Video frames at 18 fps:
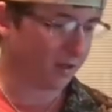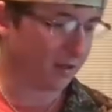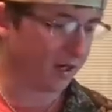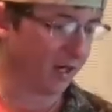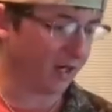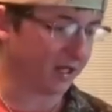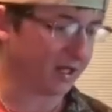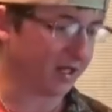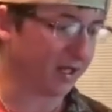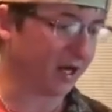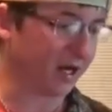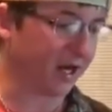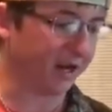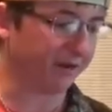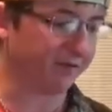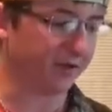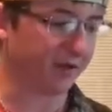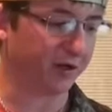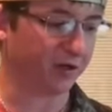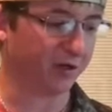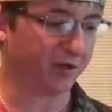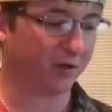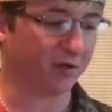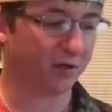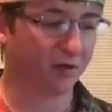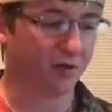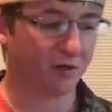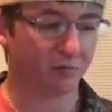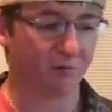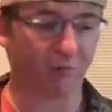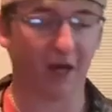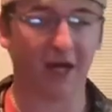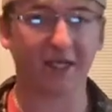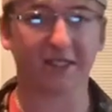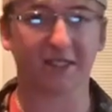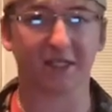And then I have your
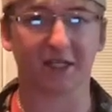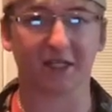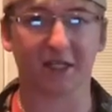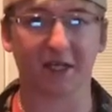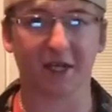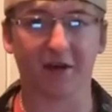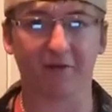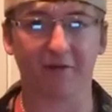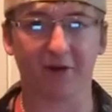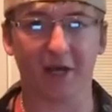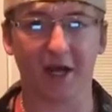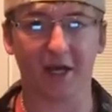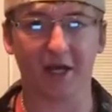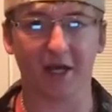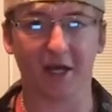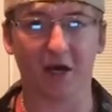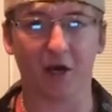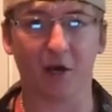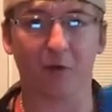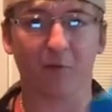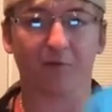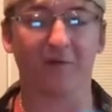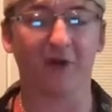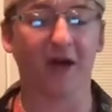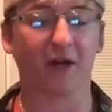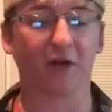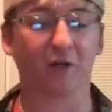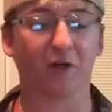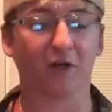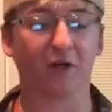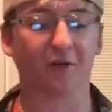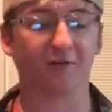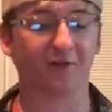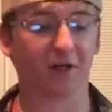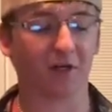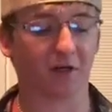basic everyday at home vinyl
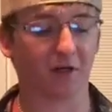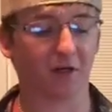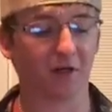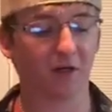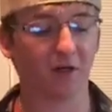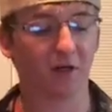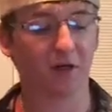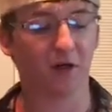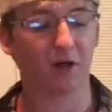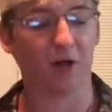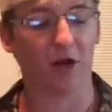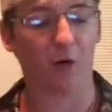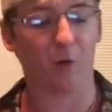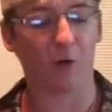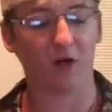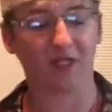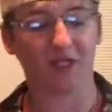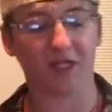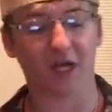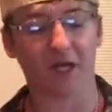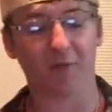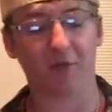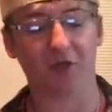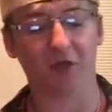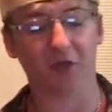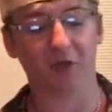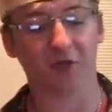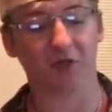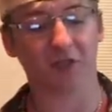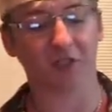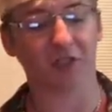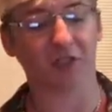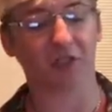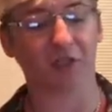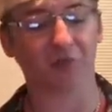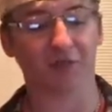gloves that are a one-time use and
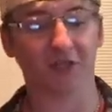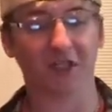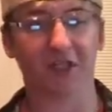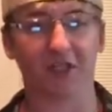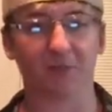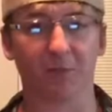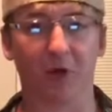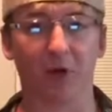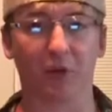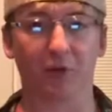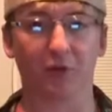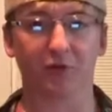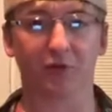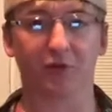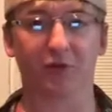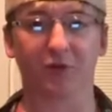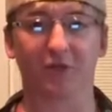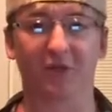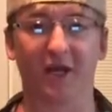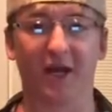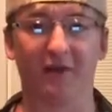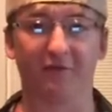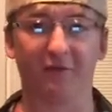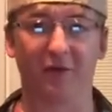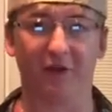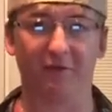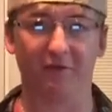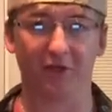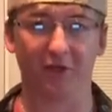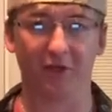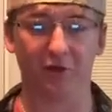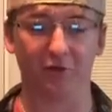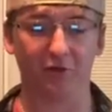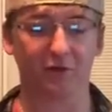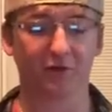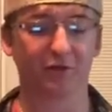should be disposed after every
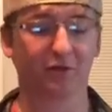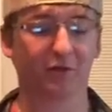use.